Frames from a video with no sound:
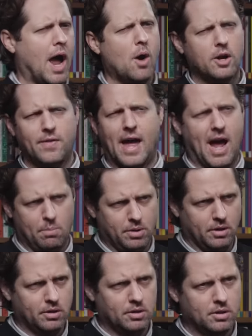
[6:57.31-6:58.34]
how could that
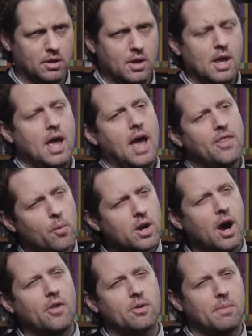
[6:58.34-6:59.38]
happen? And then when
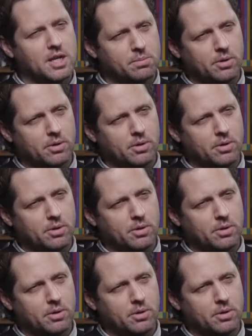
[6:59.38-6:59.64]
other mass